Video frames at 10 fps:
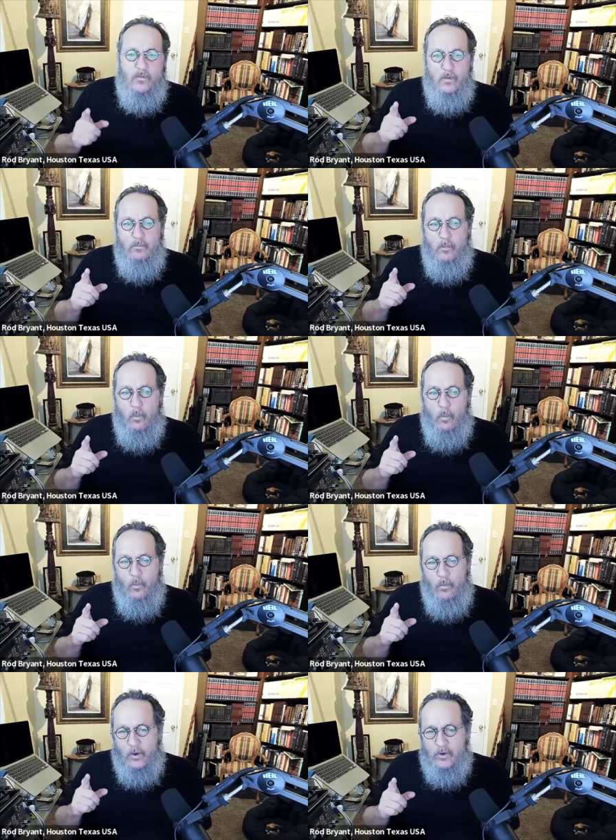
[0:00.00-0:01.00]
the,
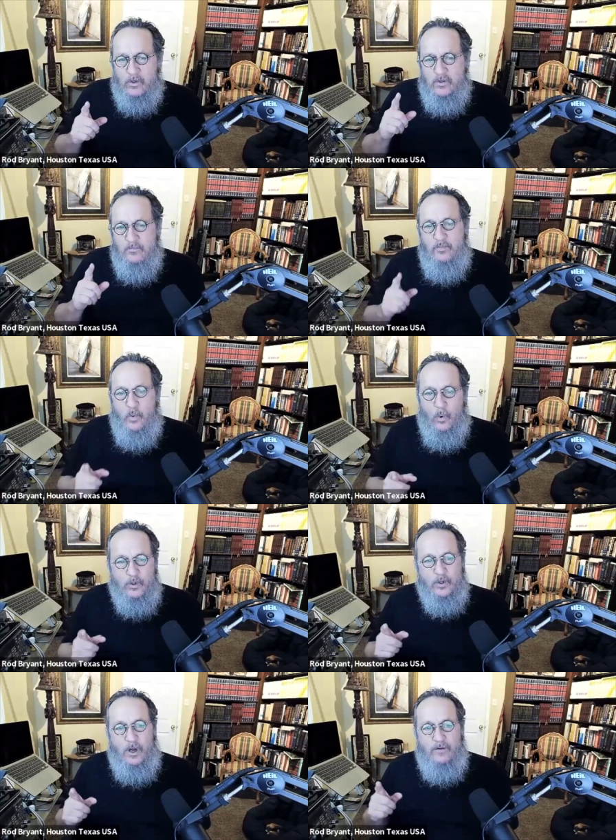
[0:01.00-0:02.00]
notice, the
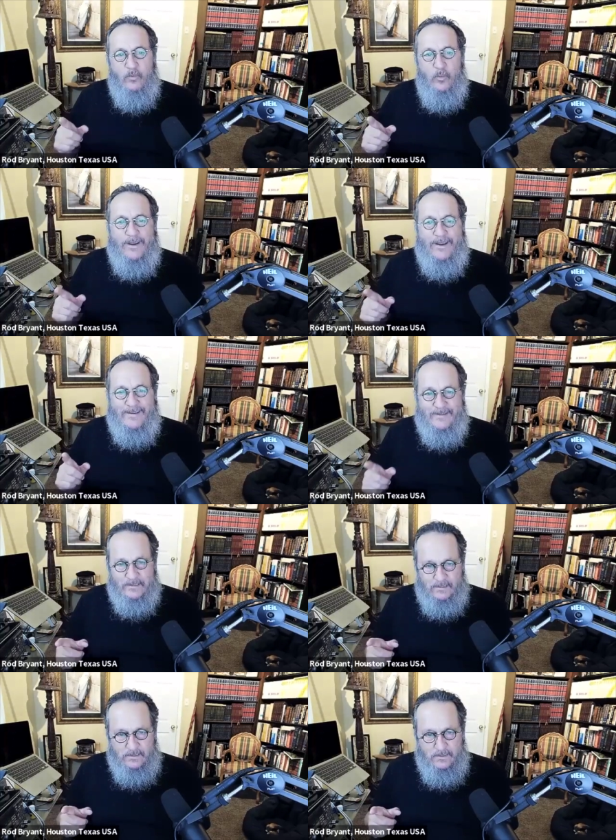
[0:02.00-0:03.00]
border of
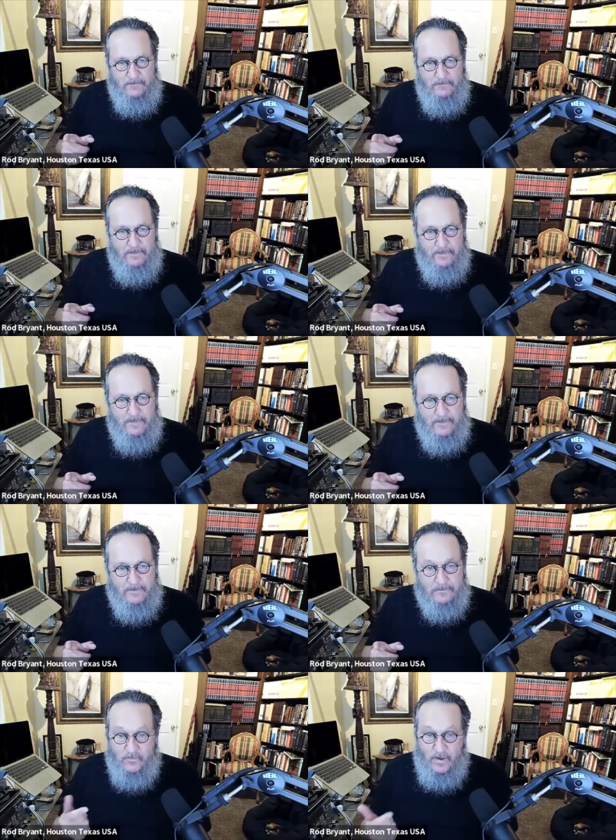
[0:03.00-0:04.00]
wickedness.
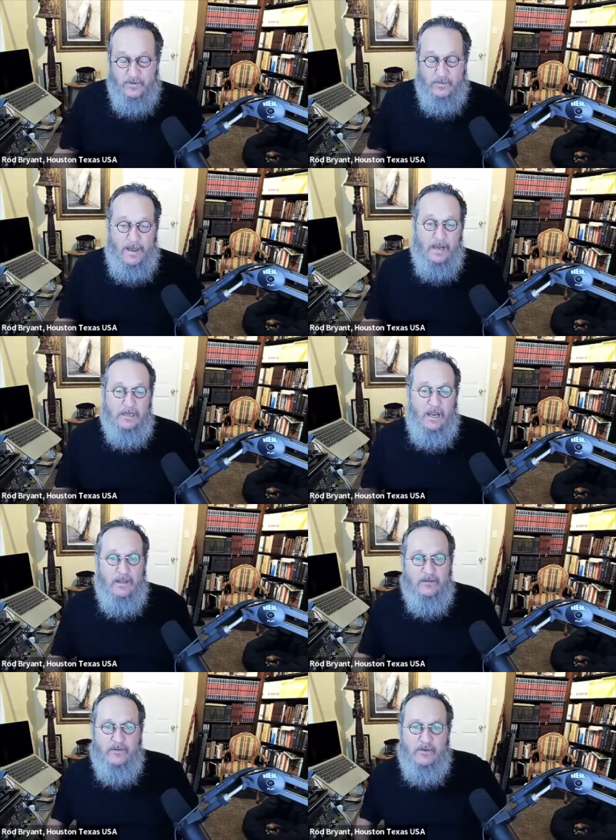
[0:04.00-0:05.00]
It's found in
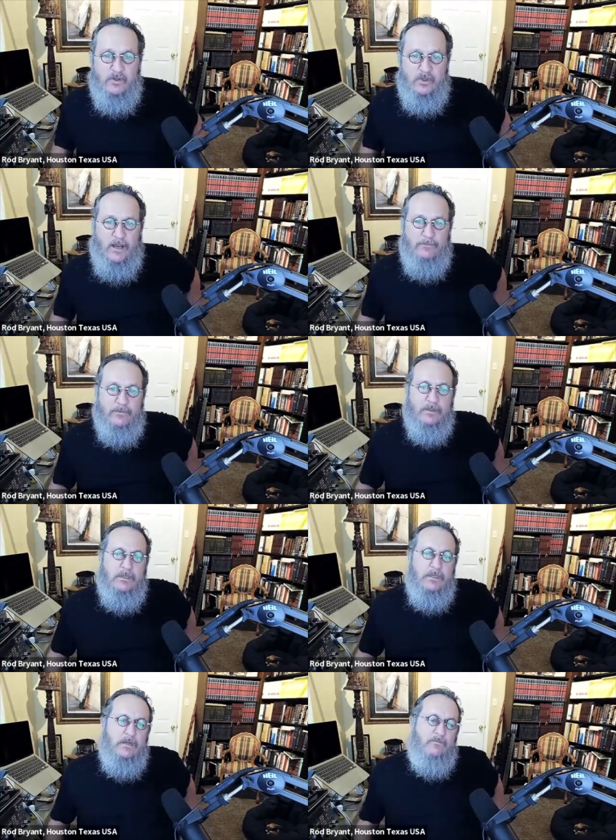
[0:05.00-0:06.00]
Malachi, the first chapter.
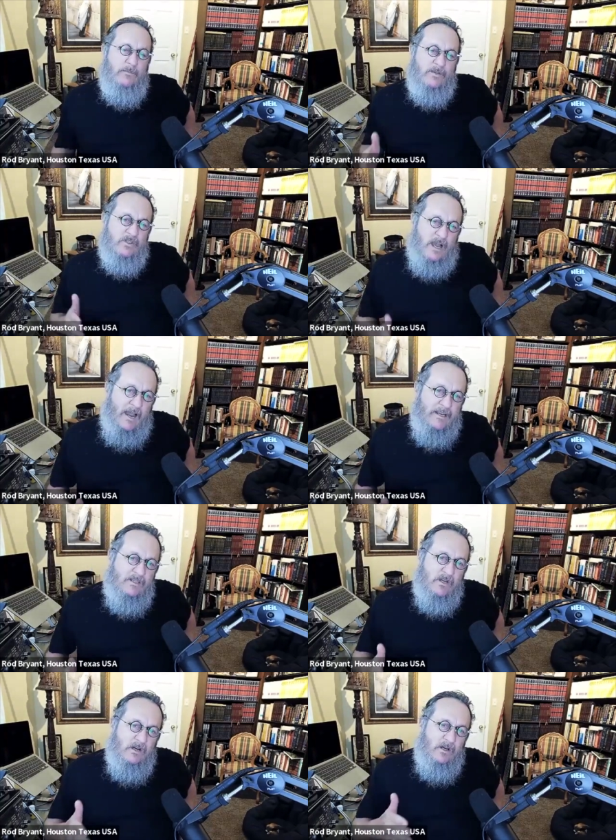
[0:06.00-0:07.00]
From the
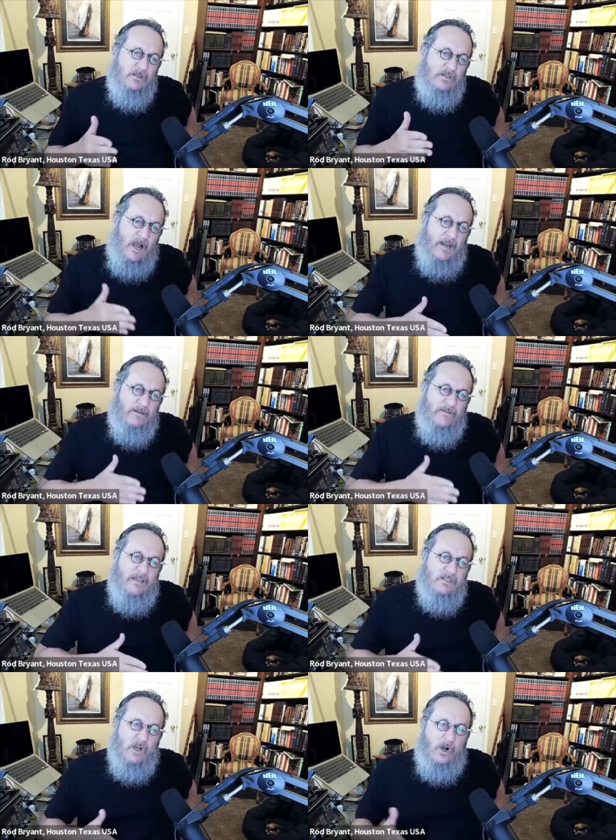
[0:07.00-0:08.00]
sides, uh, side of
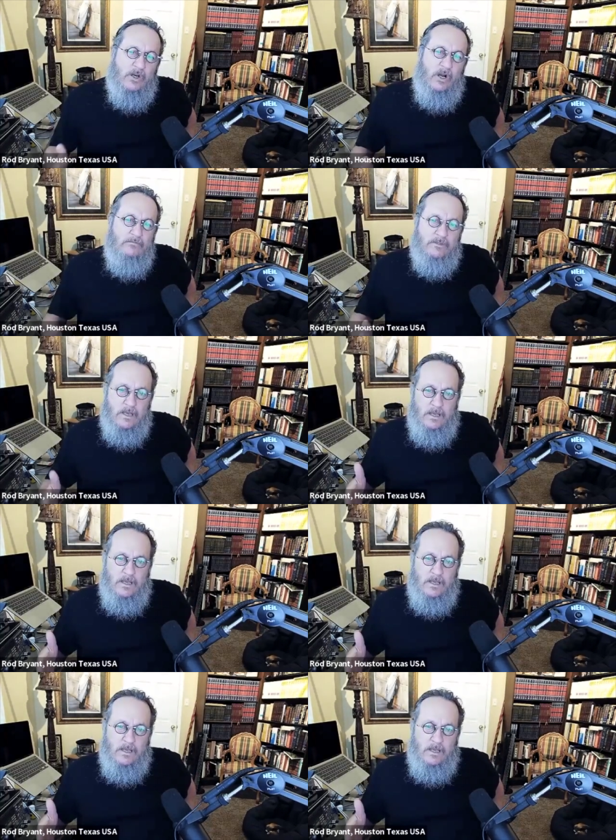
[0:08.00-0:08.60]
Esau comes